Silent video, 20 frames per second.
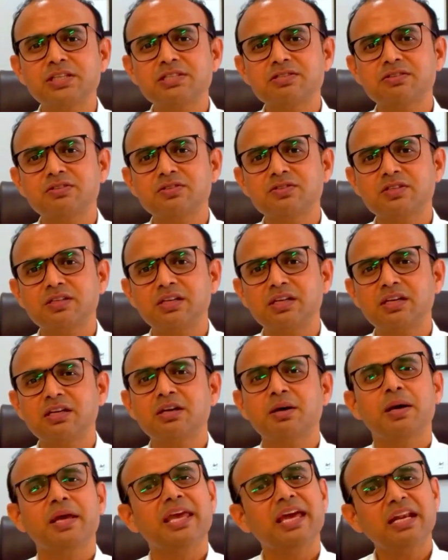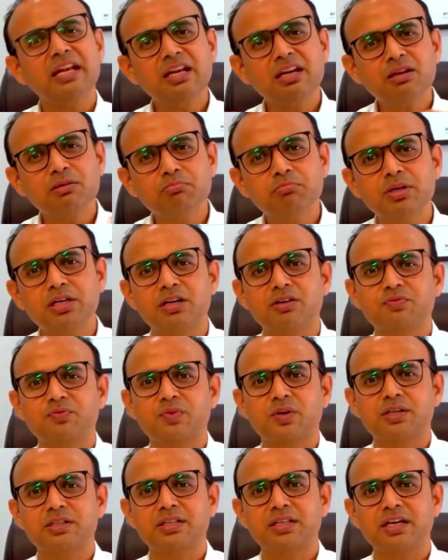surgery, n number of
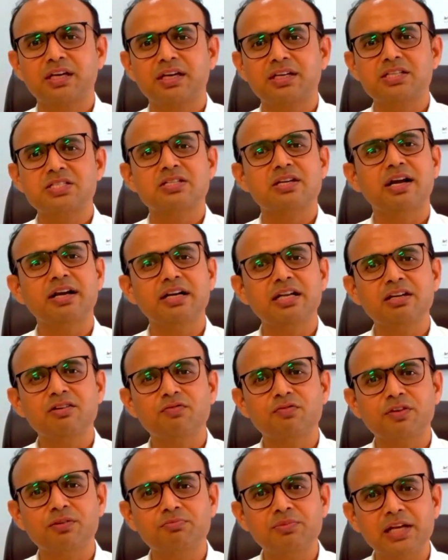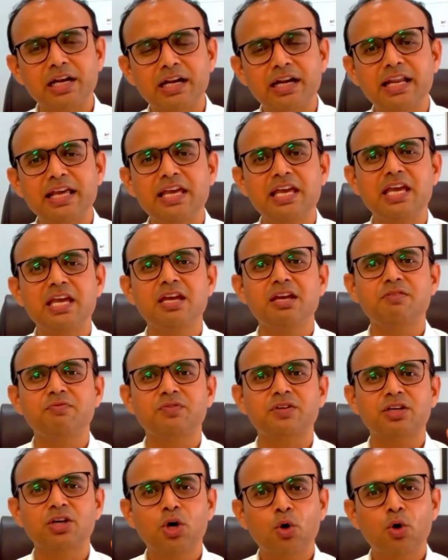are there, starting from the lift,